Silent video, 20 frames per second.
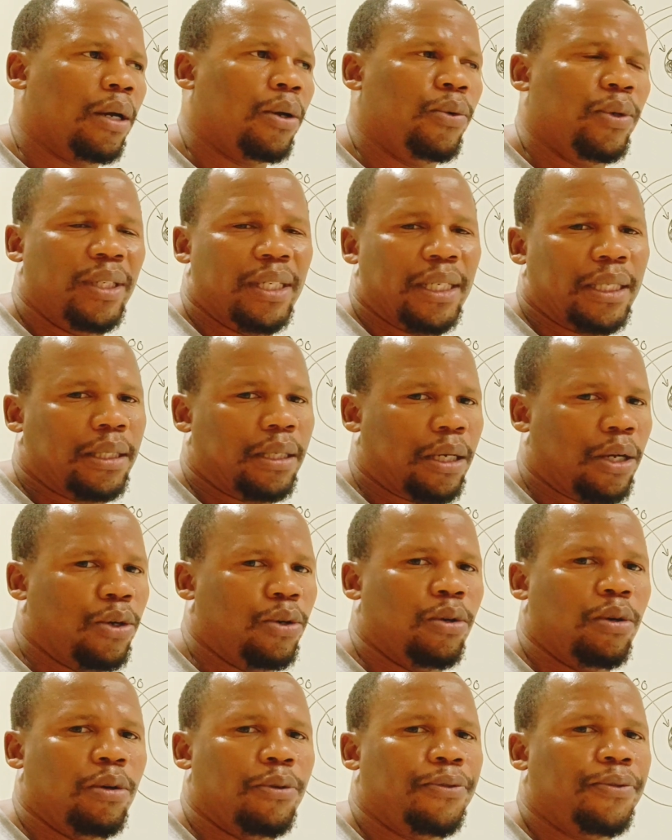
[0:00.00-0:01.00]
we just
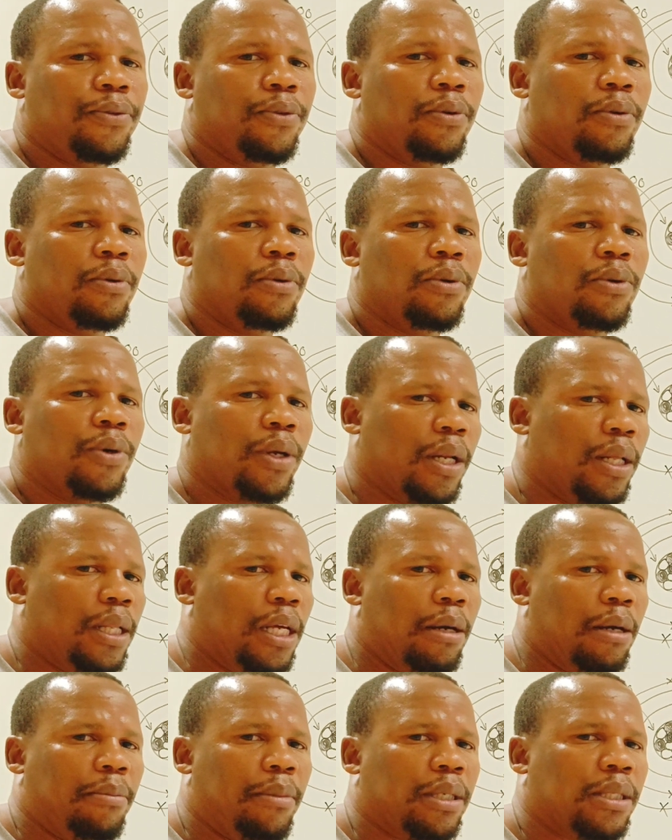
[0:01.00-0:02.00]
round off for
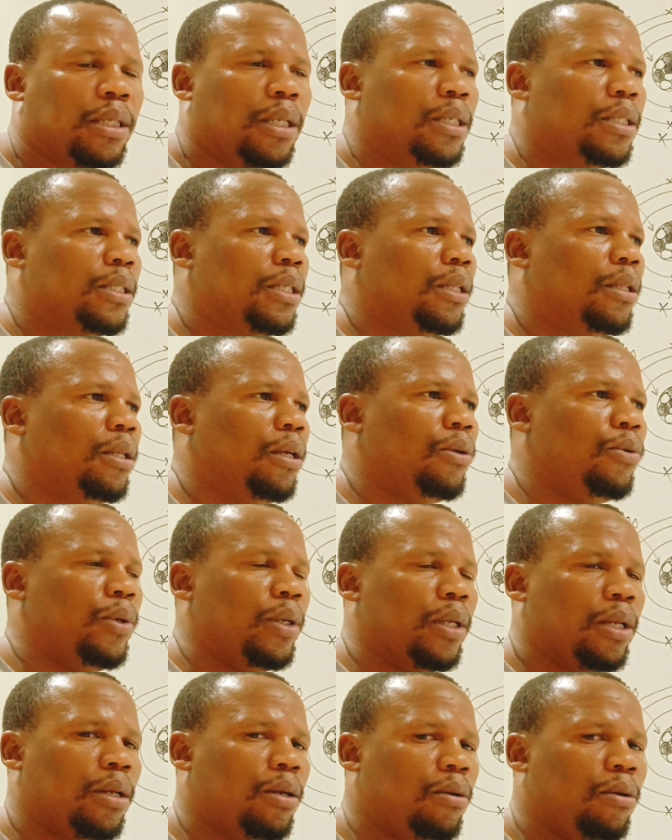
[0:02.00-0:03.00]
their massless, and then
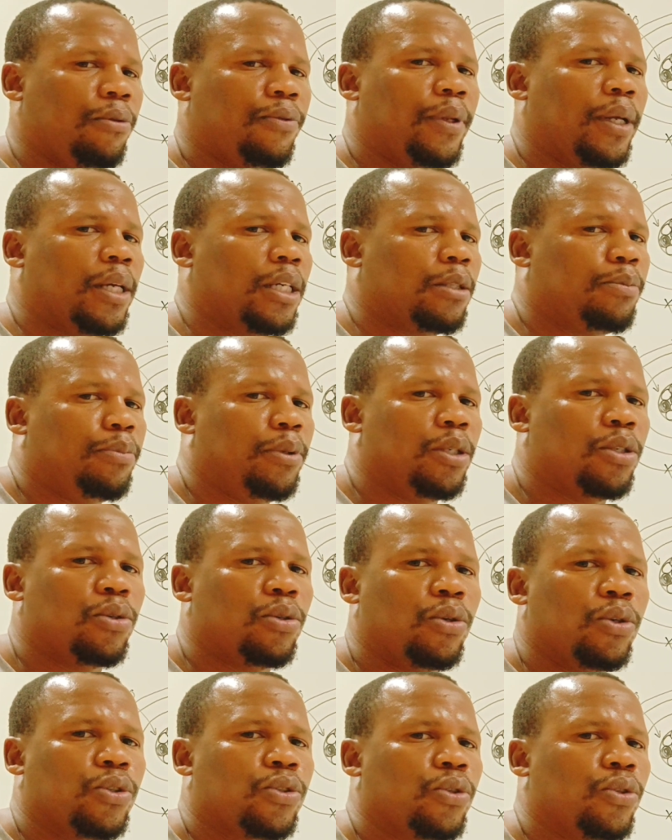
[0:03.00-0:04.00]
we round off the speed
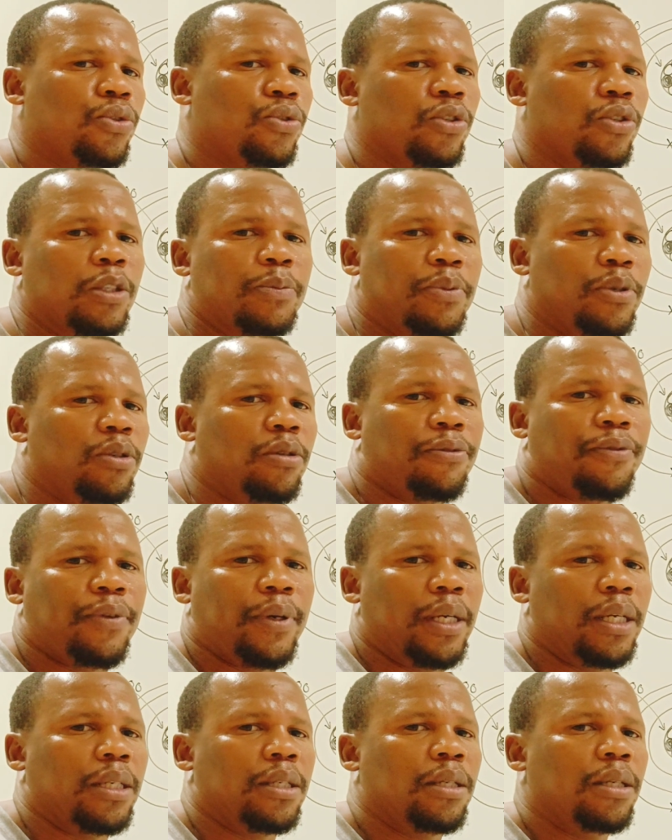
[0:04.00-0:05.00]
also to speed of
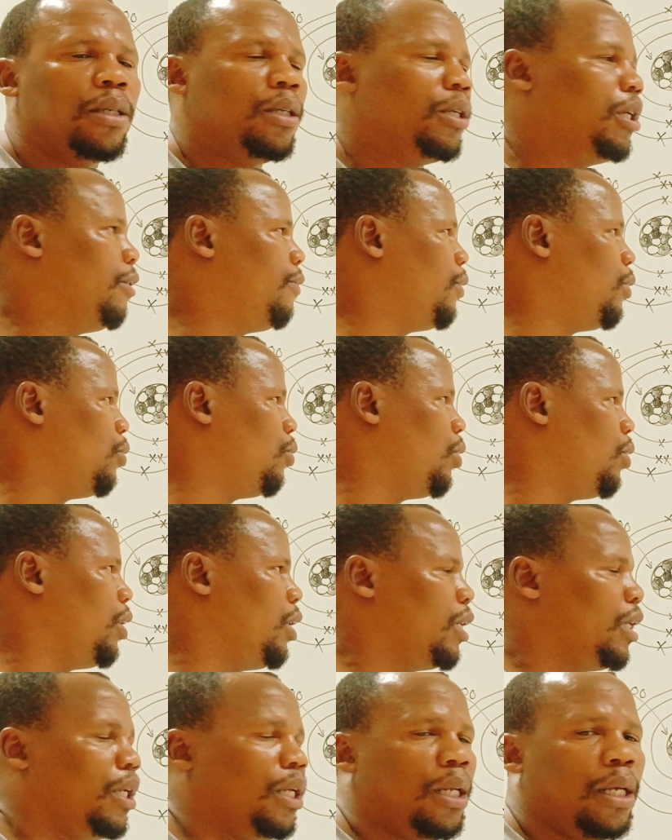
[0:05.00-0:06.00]
light, even though
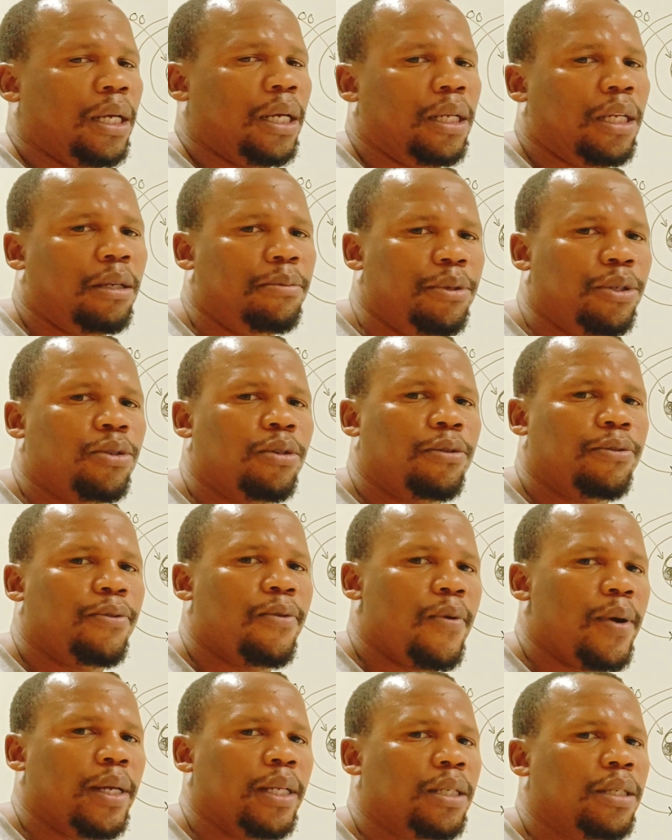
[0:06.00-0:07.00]
ordinarily a little bit of
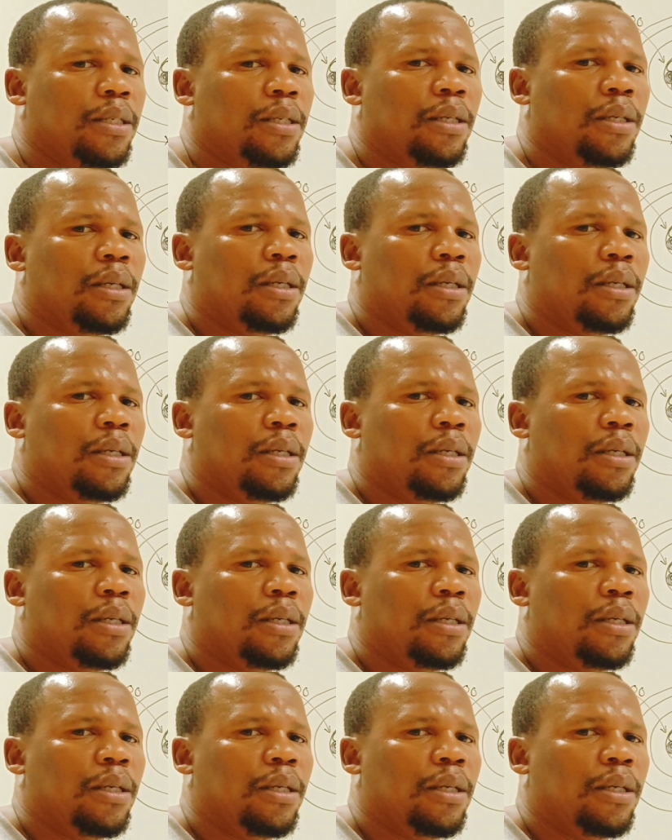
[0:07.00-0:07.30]
weight.